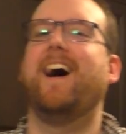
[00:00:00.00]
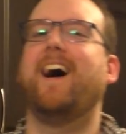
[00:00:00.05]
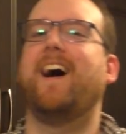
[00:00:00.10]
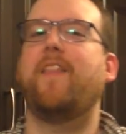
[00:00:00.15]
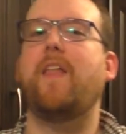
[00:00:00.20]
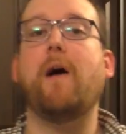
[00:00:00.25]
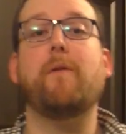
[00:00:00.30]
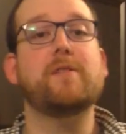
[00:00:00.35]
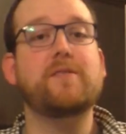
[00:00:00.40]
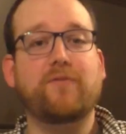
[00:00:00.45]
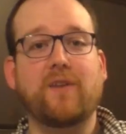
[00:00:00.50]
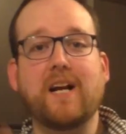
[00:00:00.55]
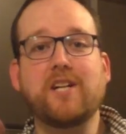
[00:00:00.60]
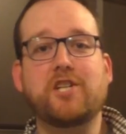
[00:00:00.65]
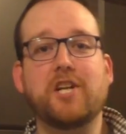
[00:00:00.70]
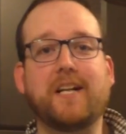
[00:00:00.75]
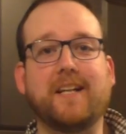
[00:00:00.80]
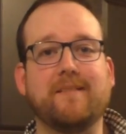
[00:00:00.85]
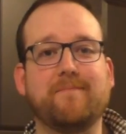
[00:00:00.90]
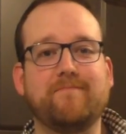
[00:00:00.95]
That was fried
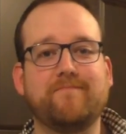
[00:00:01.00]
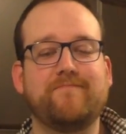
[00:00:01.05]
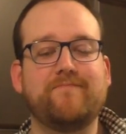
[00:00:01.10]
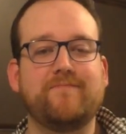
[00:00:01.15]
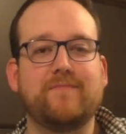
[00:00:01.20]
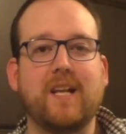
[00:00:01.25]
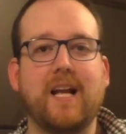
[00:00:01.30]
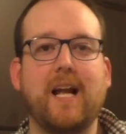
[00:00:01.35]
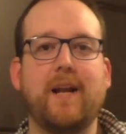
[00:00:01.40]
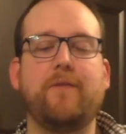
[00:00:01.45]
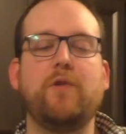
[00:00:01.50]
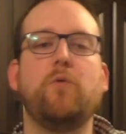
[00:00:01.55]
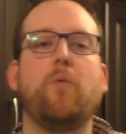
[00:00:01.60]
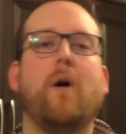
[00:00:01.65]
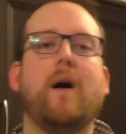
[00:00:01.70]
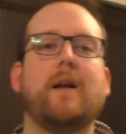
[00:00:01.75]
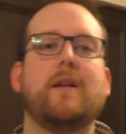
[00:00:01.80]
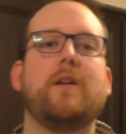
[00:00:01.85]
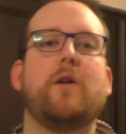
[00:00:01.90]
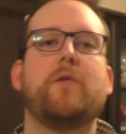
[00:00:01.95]
chicken. And if you
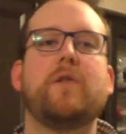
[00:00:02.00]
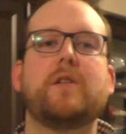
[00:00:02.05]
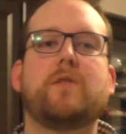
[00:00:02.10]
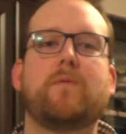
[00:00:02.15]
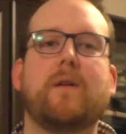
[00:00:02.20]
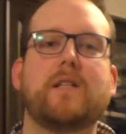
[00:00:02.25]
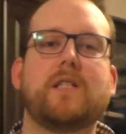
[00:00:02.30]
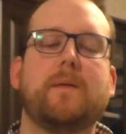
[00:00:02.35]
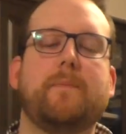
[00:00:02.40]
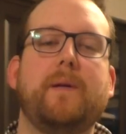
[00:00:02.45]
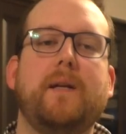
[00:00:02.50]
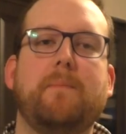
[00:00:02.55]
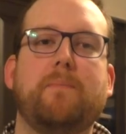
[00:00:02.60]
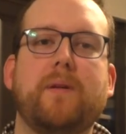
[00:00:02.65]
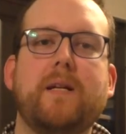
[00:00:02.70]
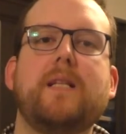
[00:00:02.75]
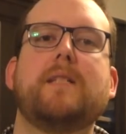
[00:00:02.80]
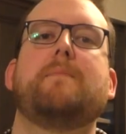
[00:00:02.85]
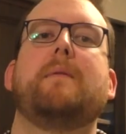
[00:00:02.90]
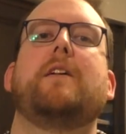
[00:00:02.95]
want to know this recipe,
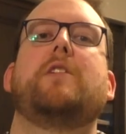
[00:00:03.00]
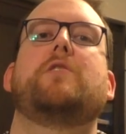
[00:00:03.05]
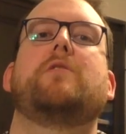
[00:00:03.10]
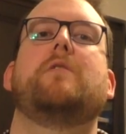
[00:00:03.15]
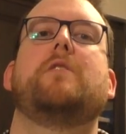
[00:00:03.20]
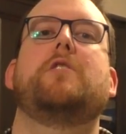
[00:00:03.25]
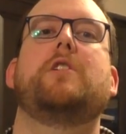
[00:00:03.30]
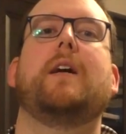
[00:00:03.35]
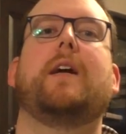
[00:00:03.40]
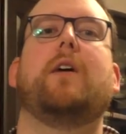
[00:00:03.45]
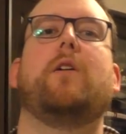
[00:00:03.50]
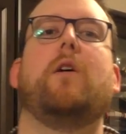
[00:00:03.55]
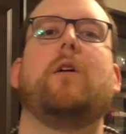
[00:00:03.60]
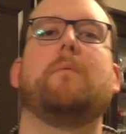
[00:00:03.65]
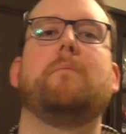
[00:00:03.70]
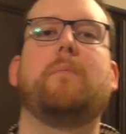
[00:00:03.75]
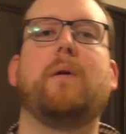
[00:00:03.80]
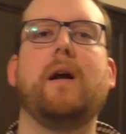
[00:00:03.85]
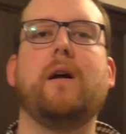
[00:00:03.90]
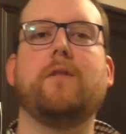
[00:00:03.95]
please make sure to check out
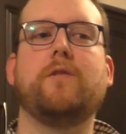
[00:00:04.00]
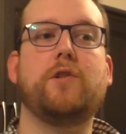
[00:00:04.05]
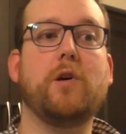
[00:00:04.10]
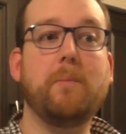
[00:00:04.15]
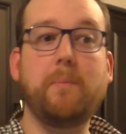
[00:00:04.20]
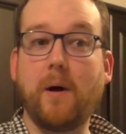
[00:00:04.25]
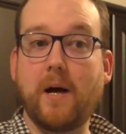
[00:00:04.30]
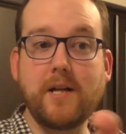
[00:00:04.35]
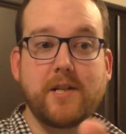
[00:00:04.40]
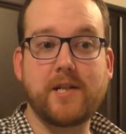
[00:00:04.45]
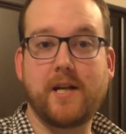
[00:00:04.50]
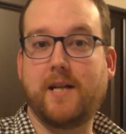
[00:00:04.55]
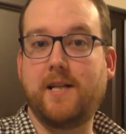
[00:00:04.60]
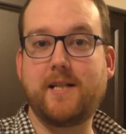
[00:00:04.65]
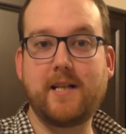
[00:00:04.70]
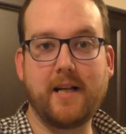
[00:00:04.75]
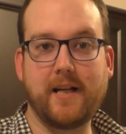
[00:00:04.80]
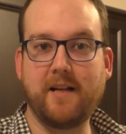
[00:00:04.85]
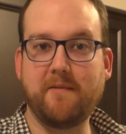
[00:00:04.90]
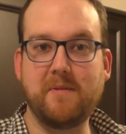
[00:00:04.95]
Alton Brown. Don't pause yet. He's
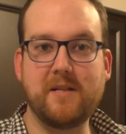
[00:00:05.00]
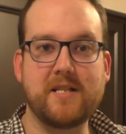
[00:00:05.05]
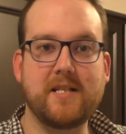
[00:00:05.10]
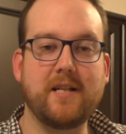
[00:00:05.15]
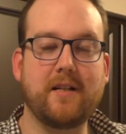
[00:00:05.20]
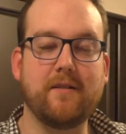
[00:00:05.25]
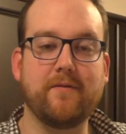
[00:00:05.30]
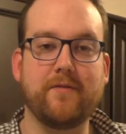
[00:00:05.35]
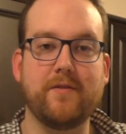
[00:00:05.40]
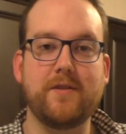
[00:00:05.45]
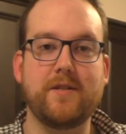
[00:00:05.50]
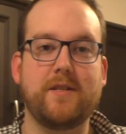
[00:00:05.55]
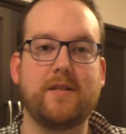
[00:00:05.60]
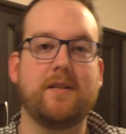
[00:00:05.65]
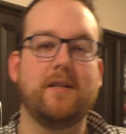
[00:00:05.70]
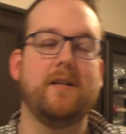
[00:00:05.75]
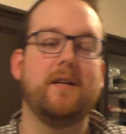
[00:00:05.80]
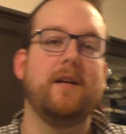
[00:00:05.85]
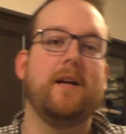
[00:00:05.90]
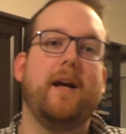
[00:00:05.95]
got to give me a sticker first.
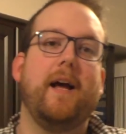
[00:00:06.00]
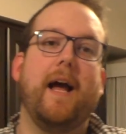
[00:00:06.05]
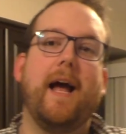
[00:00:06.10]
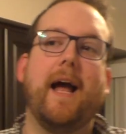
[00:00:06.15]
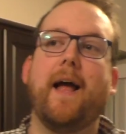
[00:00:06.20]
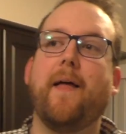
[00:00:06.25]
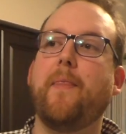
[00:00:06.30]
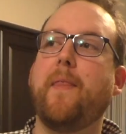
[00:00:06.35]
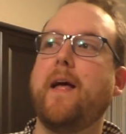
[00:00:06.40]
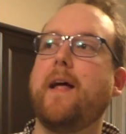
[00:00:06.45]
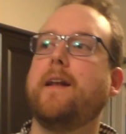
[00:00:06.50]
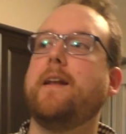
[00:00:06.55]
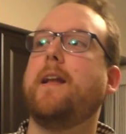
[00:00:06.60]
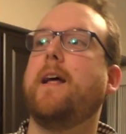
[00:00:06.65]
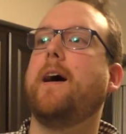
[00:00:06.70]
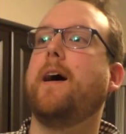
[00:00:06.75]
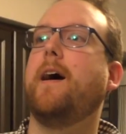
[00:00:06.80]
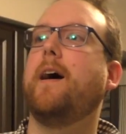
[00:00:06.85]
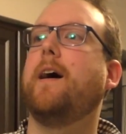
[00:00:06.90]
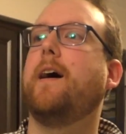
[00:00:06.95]
And then
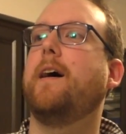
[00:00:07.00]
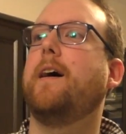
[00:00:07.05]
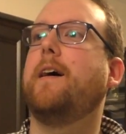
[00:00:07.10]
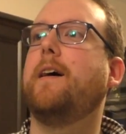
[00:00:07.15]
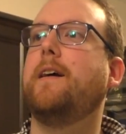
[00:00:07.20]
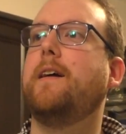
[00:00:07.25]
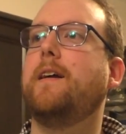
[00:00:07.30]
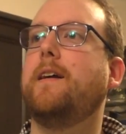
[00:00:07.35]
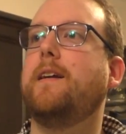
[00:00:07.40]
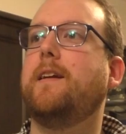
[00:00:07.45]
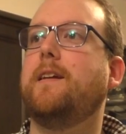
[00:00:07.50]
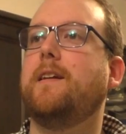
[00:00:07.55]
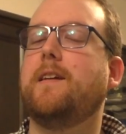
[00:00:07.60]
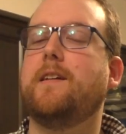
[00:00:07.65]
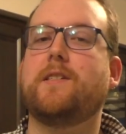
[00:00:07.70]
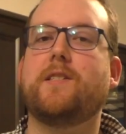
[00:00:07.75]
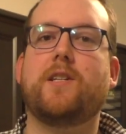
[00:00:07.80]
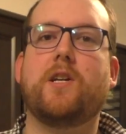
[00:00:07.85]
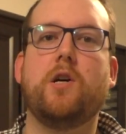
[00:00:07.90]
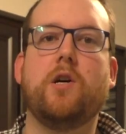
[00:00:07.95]

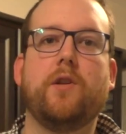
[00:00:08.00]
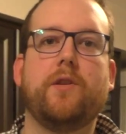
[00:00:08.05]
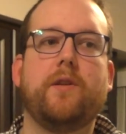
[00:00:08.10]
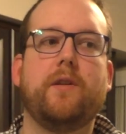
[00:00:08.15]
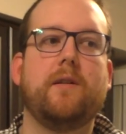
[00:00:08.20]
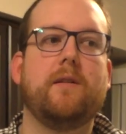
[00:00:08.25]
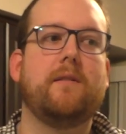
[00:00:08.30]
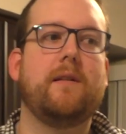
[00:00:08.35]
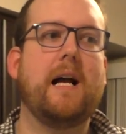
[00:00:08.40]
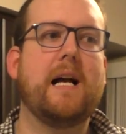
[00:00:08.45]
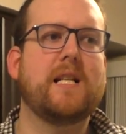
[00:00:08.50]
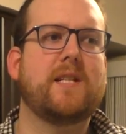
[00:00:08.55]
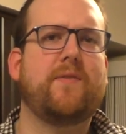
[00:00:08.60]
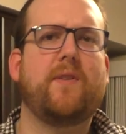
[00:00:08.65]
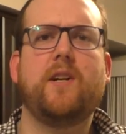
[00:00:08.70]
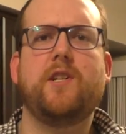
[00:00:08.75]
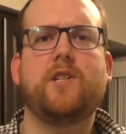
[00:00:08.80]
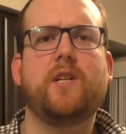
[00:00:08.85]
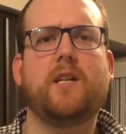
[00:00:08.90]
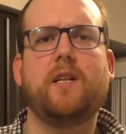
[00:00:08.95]
it's called the last
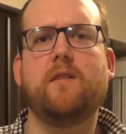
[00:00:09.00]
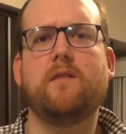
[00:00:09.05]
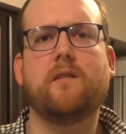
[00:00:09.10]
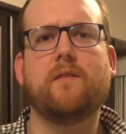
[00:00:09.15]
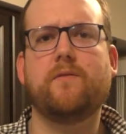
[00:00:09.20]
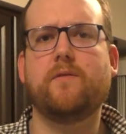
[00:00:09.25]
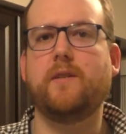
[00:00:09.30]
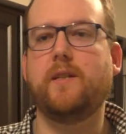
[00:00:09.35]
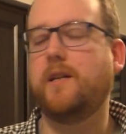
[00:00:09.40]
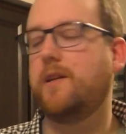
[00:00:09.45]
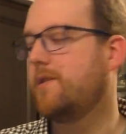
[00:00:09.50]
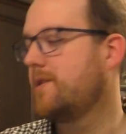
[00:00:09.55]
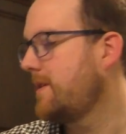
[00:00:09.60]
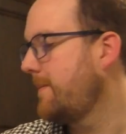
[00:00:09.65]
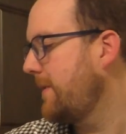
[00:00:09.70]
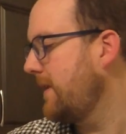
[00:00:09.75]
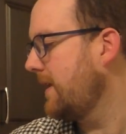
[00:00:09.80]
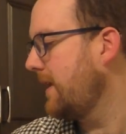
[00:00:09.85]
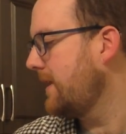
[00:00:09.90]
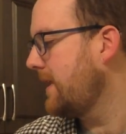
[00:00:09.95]
fried chicken you'll ever need or
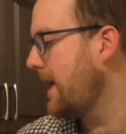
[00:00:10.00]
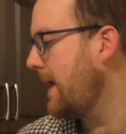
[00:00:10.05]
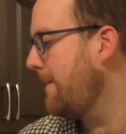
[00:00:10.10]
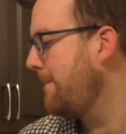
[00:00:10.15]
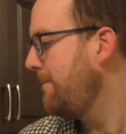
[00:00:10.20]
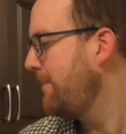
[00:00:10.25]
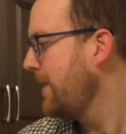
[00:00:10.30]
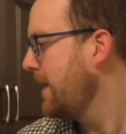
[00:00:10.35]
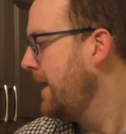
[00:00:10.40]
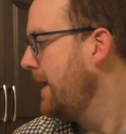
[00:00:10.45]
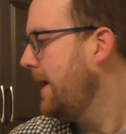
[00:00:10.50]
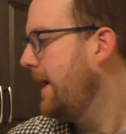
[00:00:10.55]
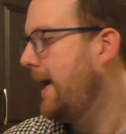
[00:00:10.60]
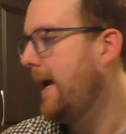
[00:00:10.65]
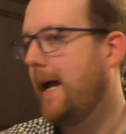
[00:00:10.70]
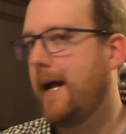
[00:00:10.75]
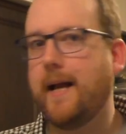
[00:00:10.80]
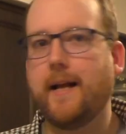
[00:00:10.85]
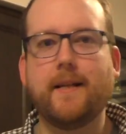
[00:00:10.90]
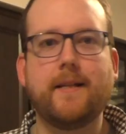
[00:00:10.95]
something like that.
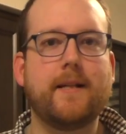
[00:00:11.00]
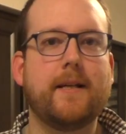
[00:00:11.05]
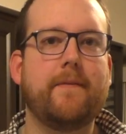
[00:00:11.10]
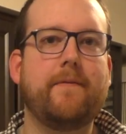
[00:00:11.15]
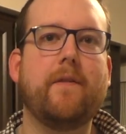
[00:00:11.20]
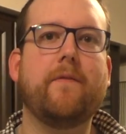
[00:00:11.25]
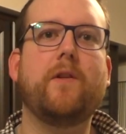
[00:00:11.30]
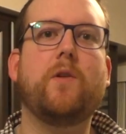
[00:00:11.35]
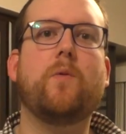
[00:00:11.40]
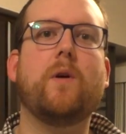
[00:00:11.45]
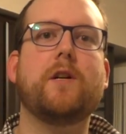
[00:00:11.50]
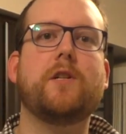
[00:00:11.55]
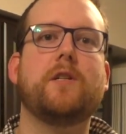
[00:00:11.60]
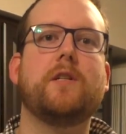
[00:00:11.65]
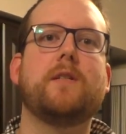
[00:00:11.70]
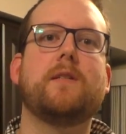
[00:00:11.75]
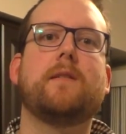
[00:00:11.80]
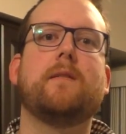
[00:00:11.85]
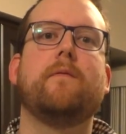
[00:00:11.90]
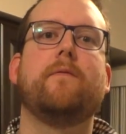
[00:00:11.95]
And if you have any
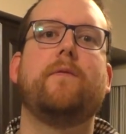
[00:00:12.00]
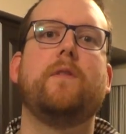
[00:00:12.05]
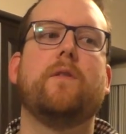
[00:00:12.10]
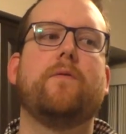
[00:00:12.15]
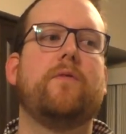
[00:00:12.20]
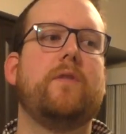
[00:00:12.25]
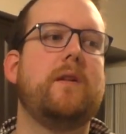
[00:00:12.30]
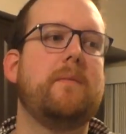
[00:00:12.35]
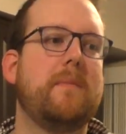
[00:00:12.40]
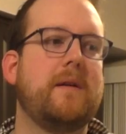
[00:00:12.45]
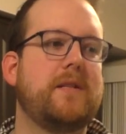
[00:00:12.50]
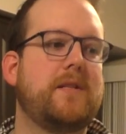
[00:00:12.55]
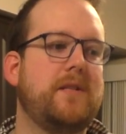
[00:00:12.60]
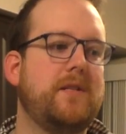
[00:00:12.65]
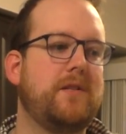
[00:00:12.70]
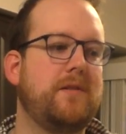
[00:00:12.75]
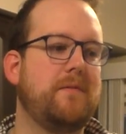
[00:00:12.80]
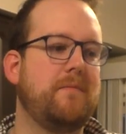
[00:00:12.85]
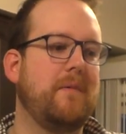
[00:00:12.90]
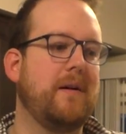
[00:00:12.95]
questions, feel free to
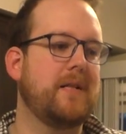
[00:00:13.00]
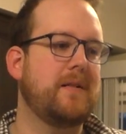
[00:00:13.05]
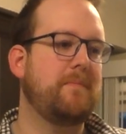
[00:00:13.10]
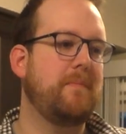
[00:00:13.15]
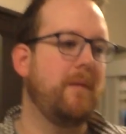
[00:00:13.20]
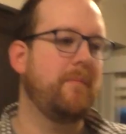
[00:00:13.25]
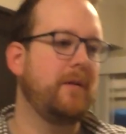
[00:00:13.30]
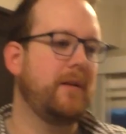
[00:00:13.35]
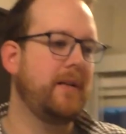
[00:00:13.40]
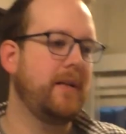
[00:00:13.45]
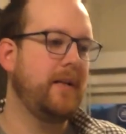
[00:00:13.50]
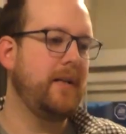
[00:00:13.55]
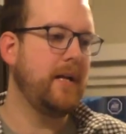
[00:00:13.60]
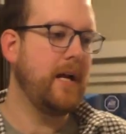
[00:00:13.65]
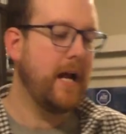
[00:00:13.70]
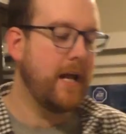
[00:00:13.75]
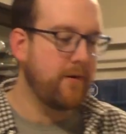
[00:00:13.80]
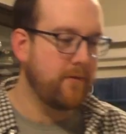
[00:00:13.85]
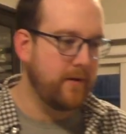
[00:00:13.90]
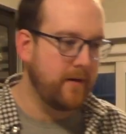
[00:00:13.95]
message us publicly.
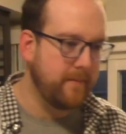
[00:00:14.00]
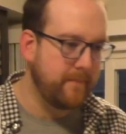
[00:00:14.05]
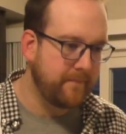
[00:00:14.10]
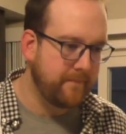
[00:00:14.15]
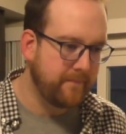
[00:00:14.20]
Henry.